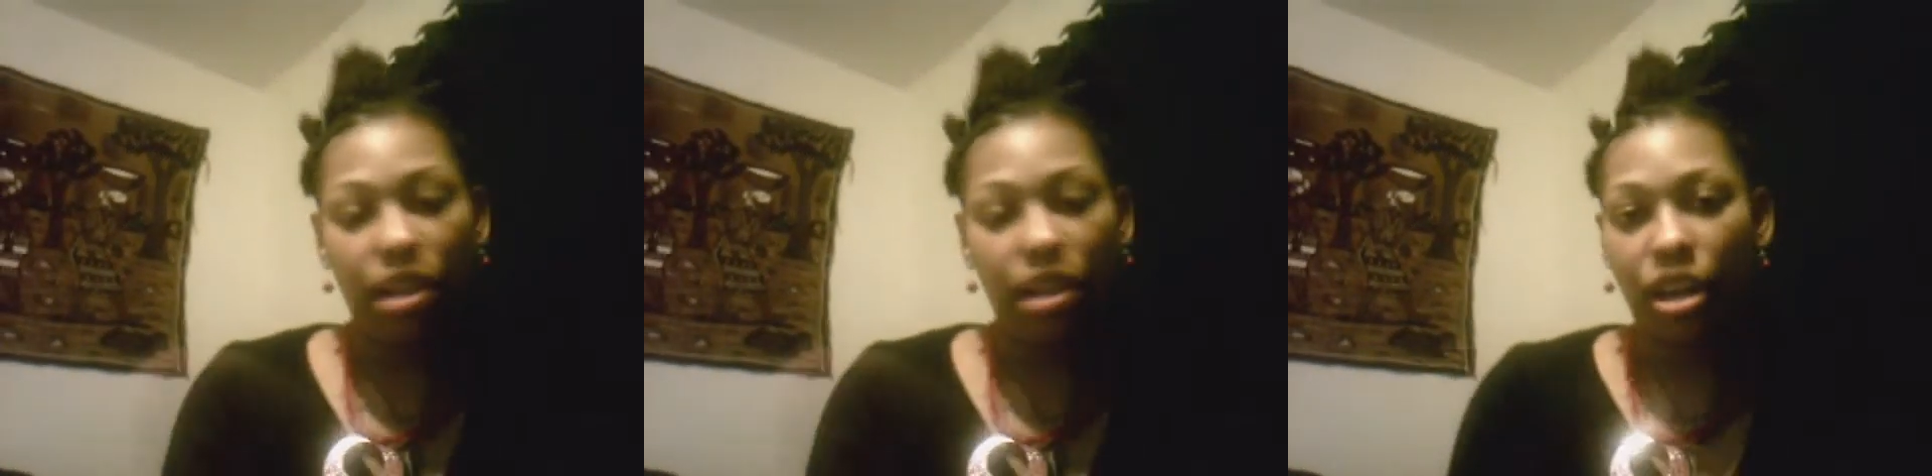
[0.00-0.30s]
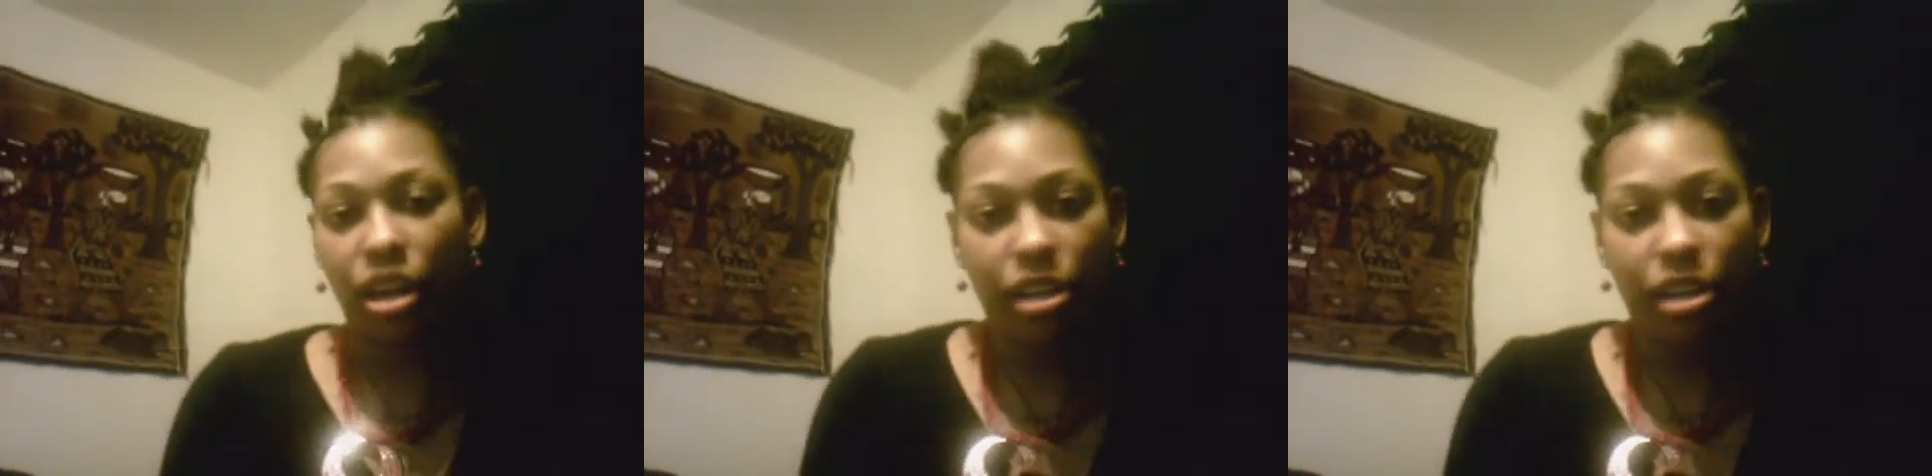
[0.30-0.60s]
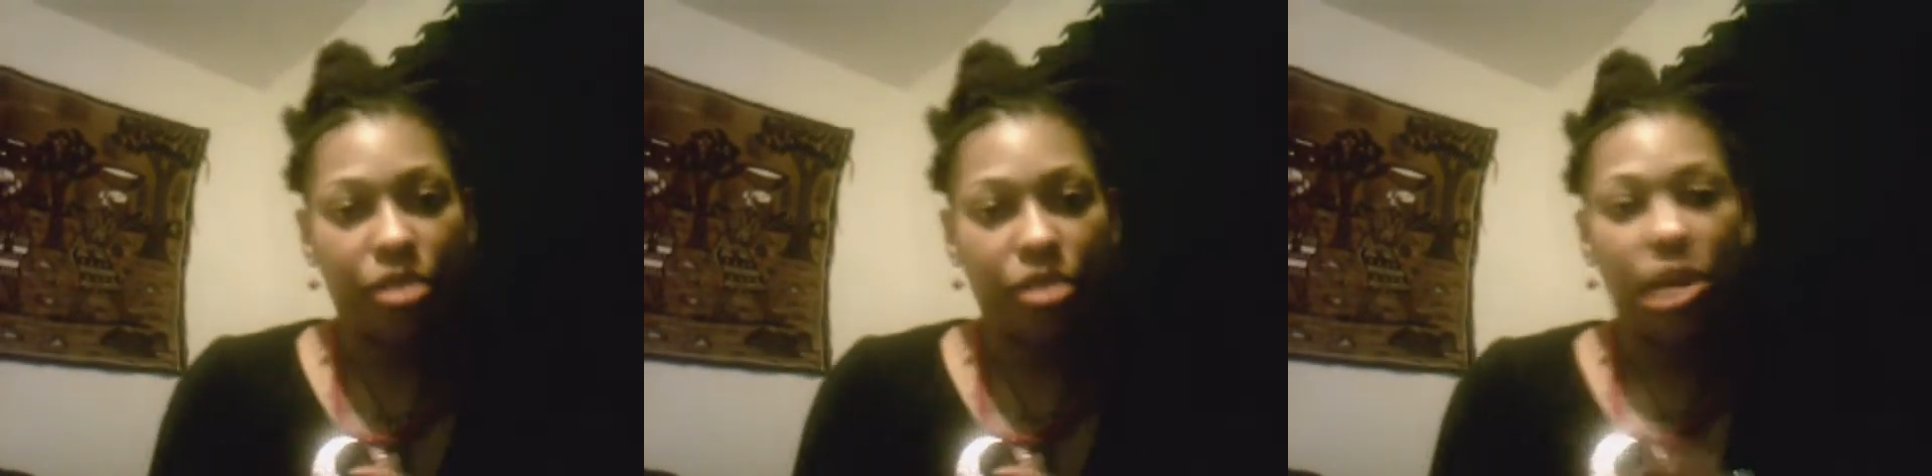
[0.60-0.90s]
The
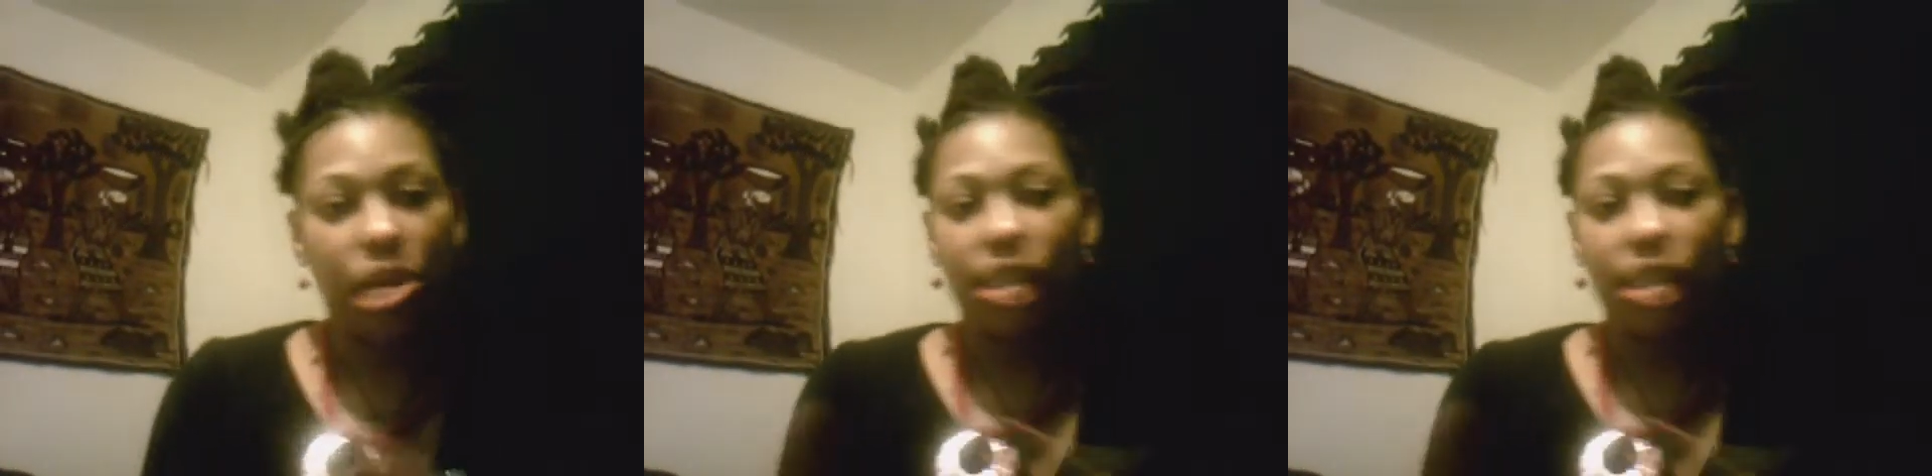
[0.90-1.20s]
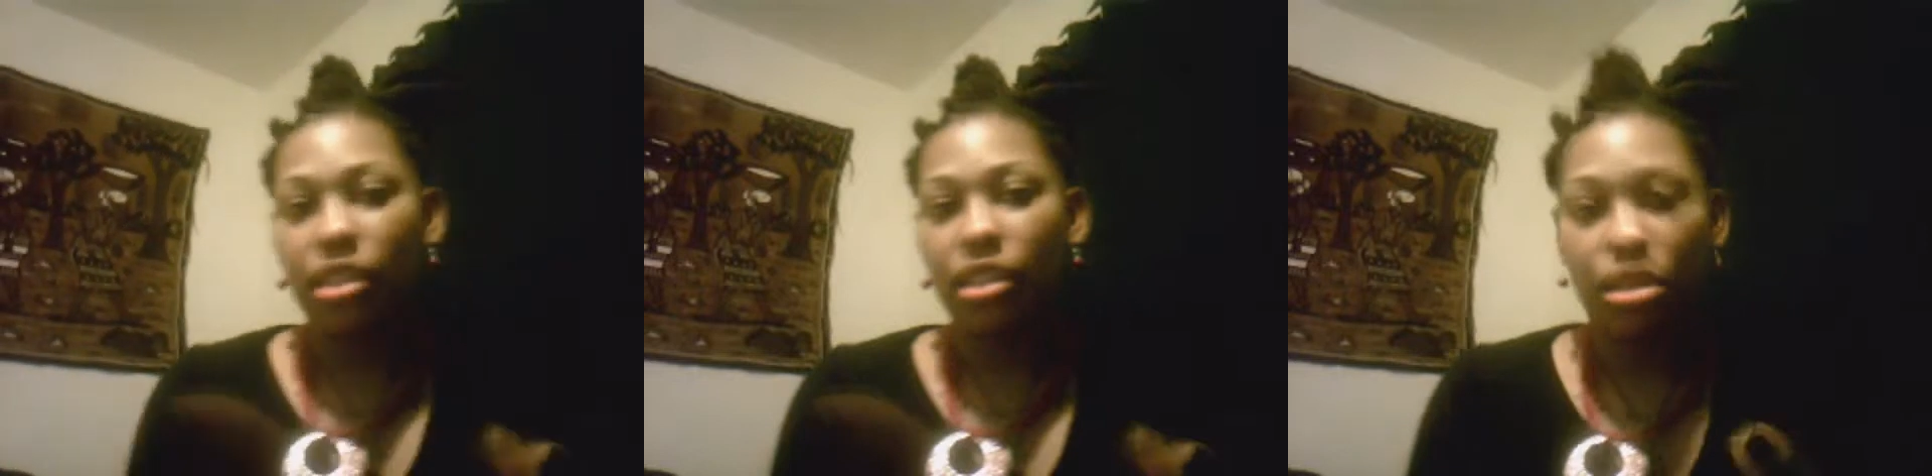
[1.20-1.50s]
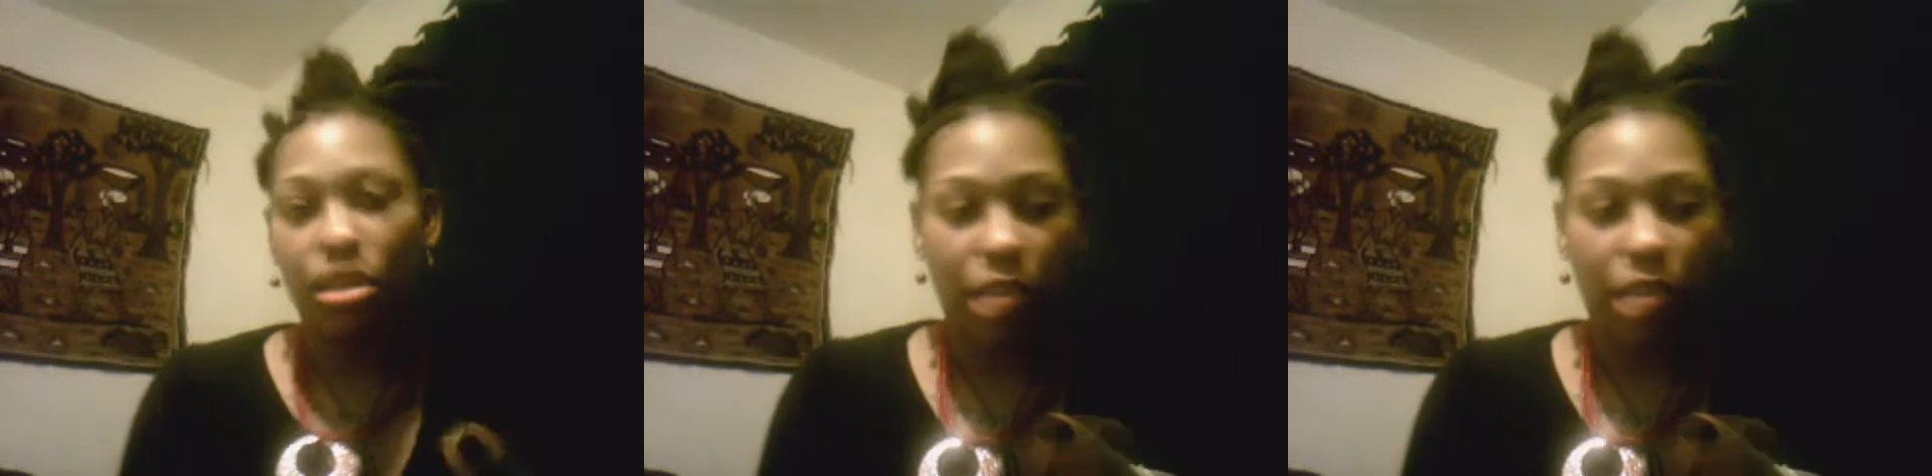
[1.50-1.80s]
audio takes a long time